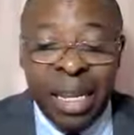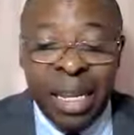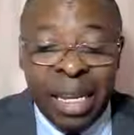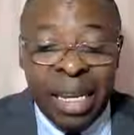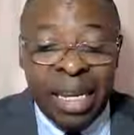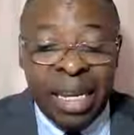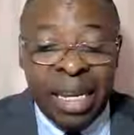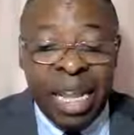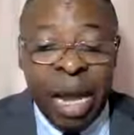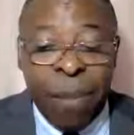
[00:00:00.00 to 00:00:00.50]

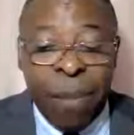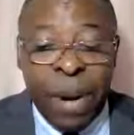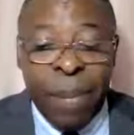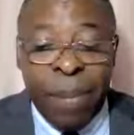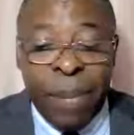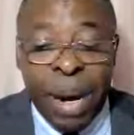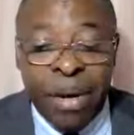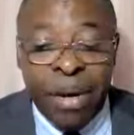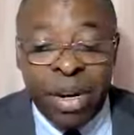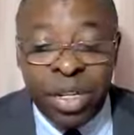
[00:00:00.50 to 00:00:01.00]
in their
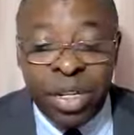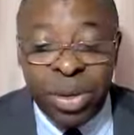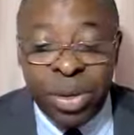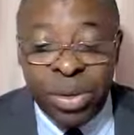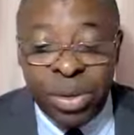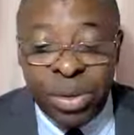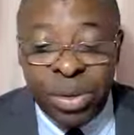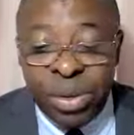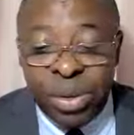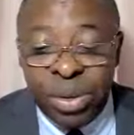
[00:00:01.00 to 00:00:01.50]

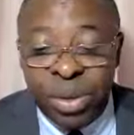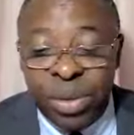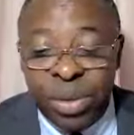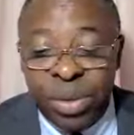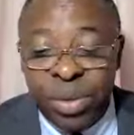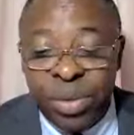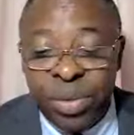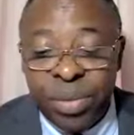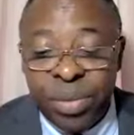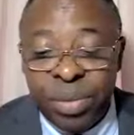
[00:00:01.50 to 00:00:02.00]
preparations.
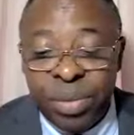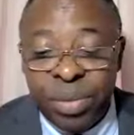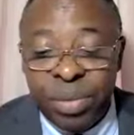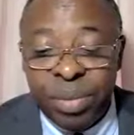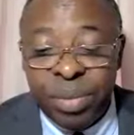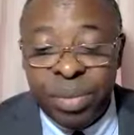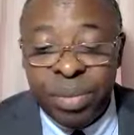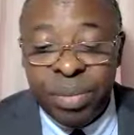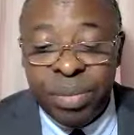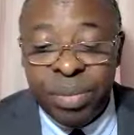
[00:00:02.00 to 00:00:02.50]

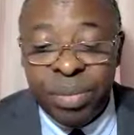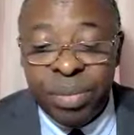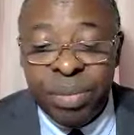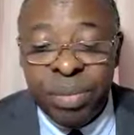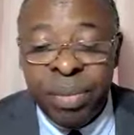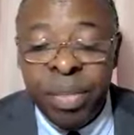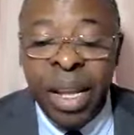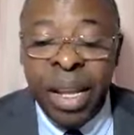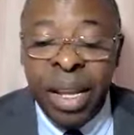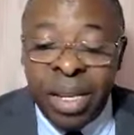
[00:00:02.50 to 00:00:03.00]

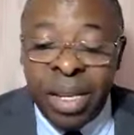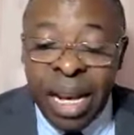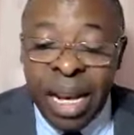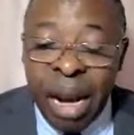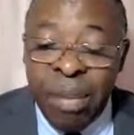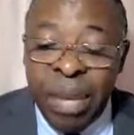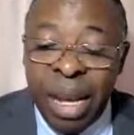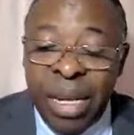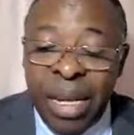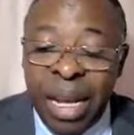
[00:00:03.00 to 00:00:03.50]
There
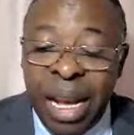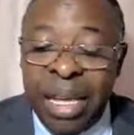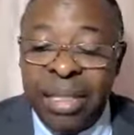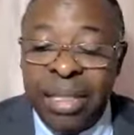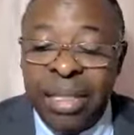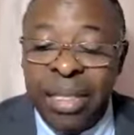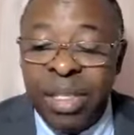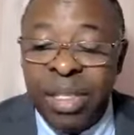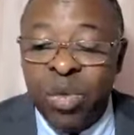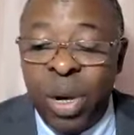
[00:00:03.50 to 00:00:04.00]
are many
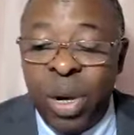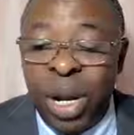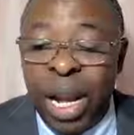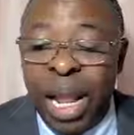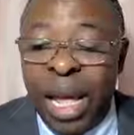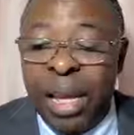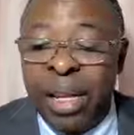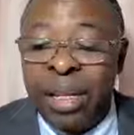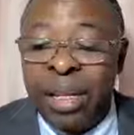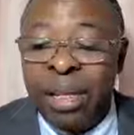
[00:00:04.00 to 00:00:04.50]
lessons we
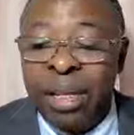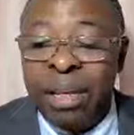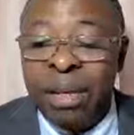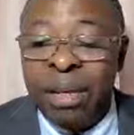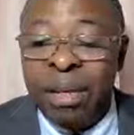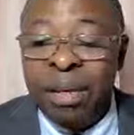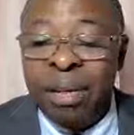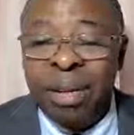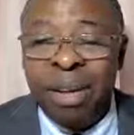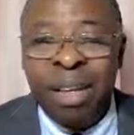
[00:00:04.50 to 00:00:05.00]
learn
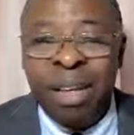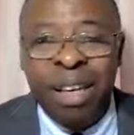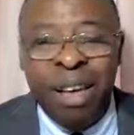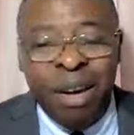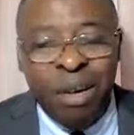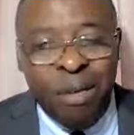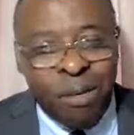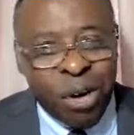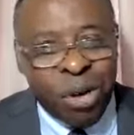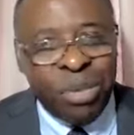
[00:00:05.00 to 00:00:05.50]

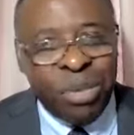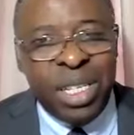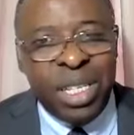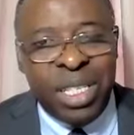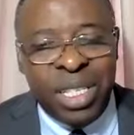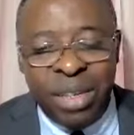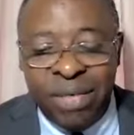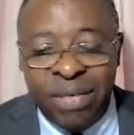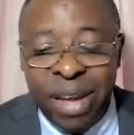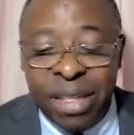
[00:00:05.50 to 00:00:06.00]
from
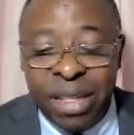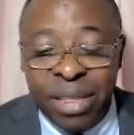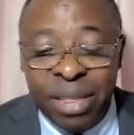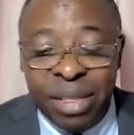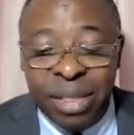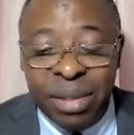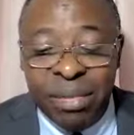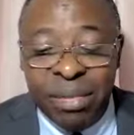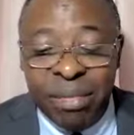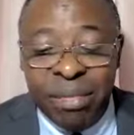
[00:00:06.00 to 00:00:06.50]
this
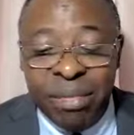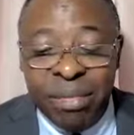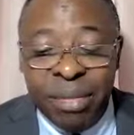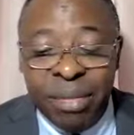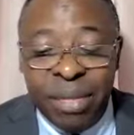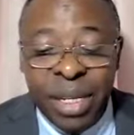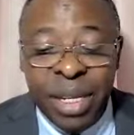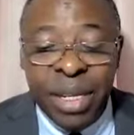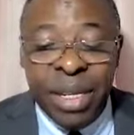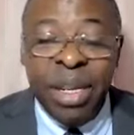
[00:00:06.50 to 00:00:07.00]
event.
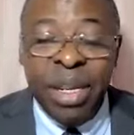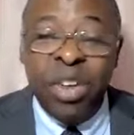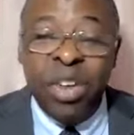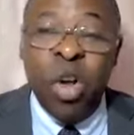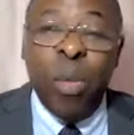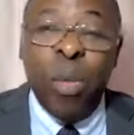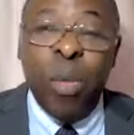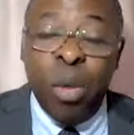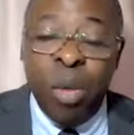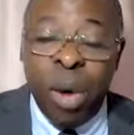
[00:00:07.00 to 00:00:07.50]

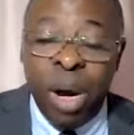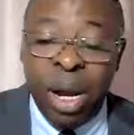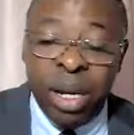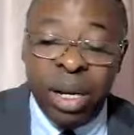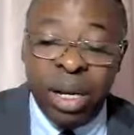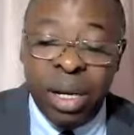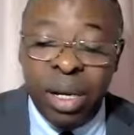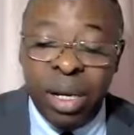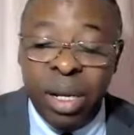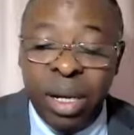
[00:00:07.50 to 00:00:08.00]
Number
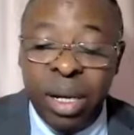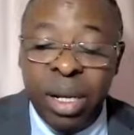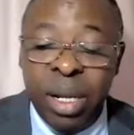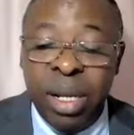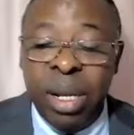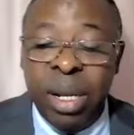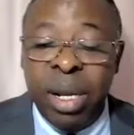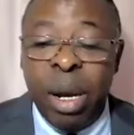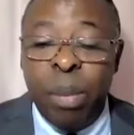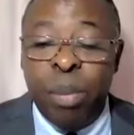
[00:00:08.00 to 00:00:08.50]
one,
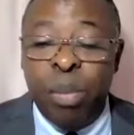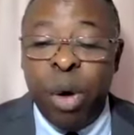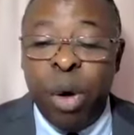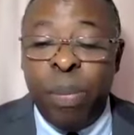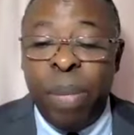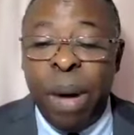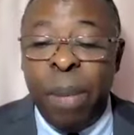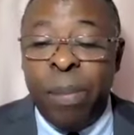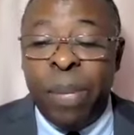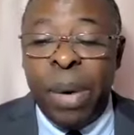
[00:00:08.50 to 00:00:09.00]

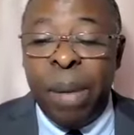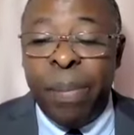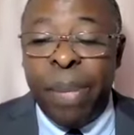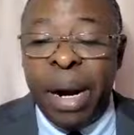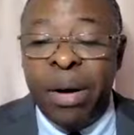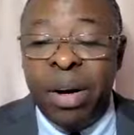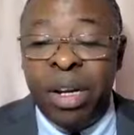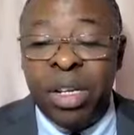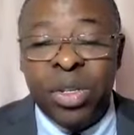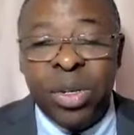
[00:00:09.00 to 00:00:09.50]
proper
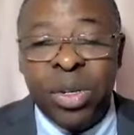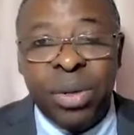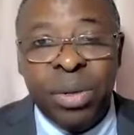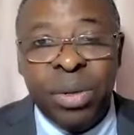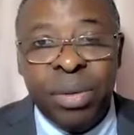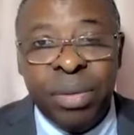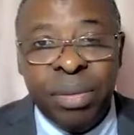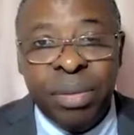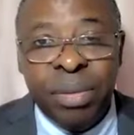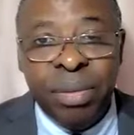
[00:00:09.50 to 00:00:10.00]

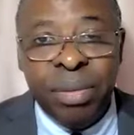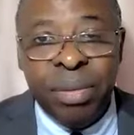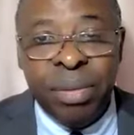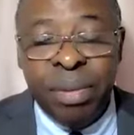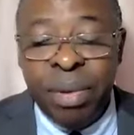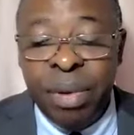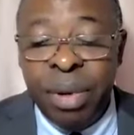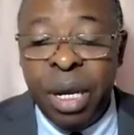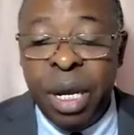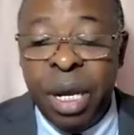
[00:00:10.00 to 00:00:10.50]
preparation
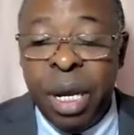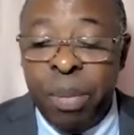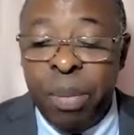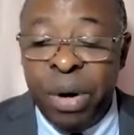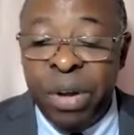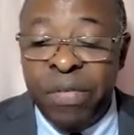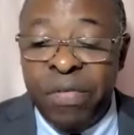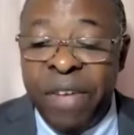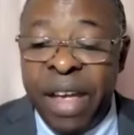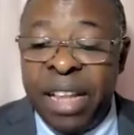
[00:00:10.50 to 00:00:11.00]

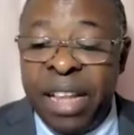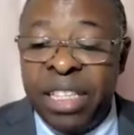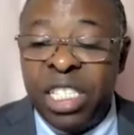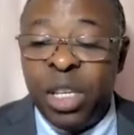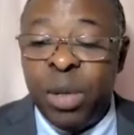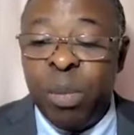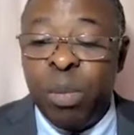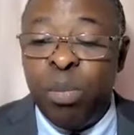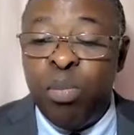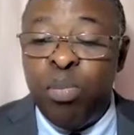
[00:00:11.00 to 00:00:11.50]

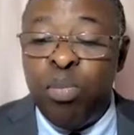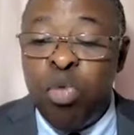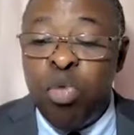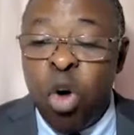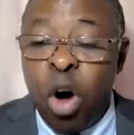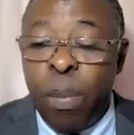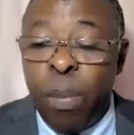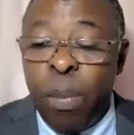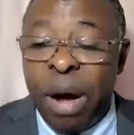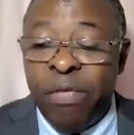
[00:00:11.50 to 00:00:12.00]
prevents
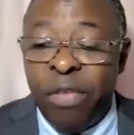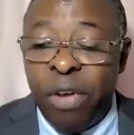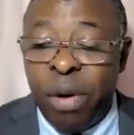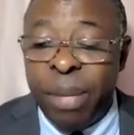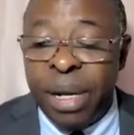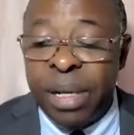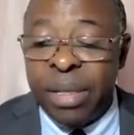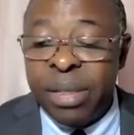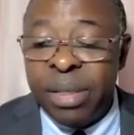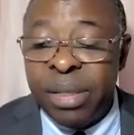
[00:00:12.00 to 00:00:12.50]
poor
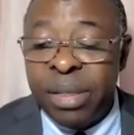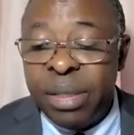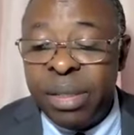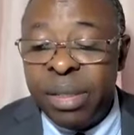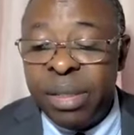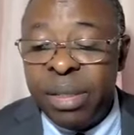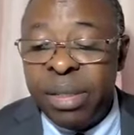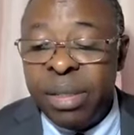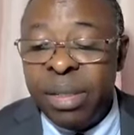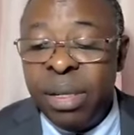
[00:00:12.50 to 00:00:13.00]

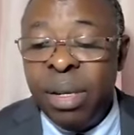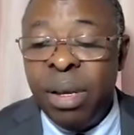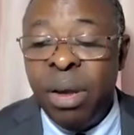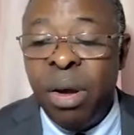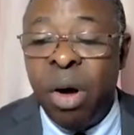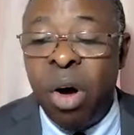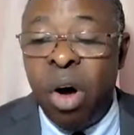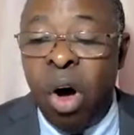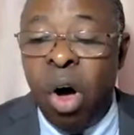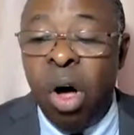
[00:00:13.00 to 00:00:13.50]
performance,
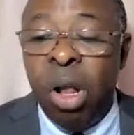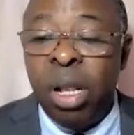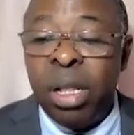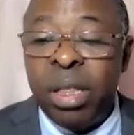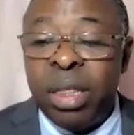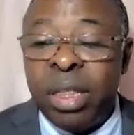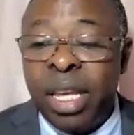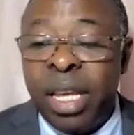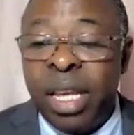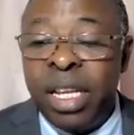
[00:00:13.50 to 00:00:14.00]

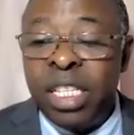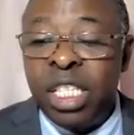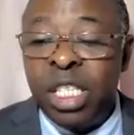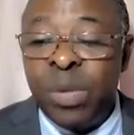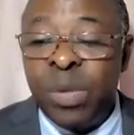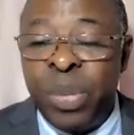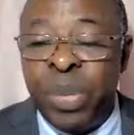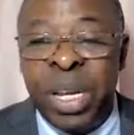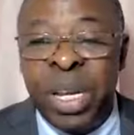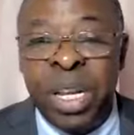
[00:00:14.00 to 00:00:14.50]
all
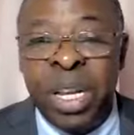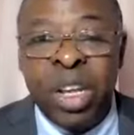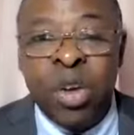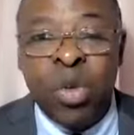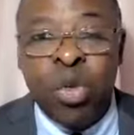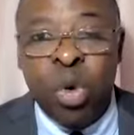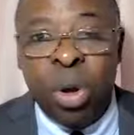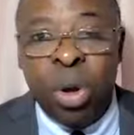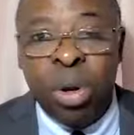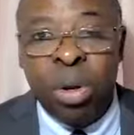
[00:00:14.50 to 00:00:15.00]
things being
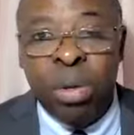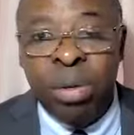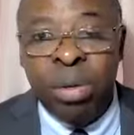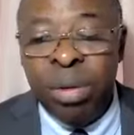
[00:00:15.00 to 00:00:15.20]
equal.